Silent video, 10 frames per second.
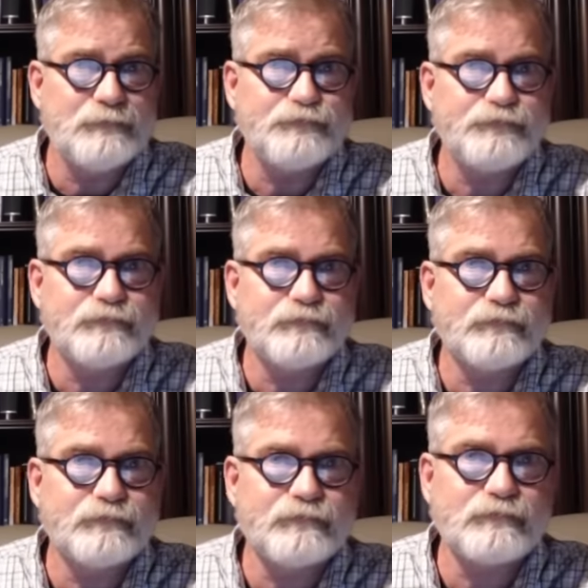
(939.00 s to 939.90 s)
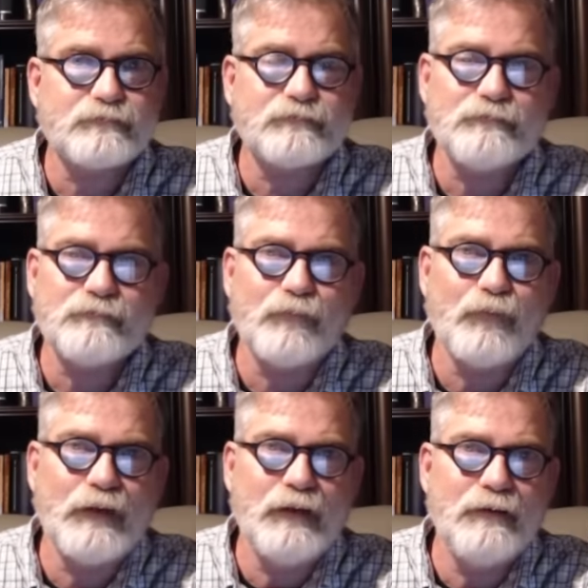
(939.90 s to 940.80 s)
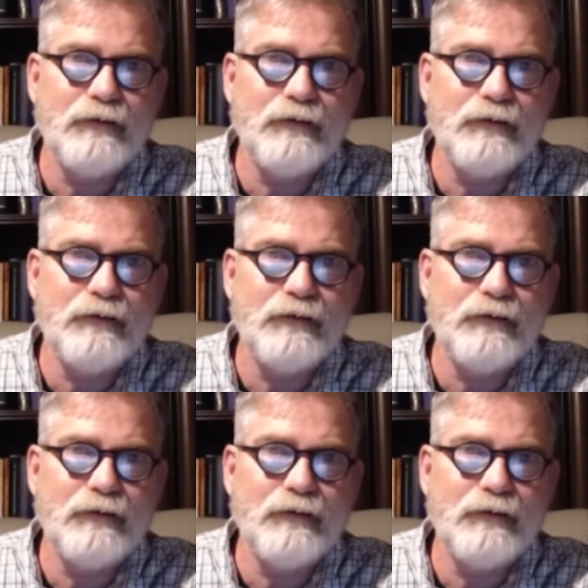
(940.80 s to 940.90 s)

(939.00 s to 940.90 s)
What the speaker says: [no speech]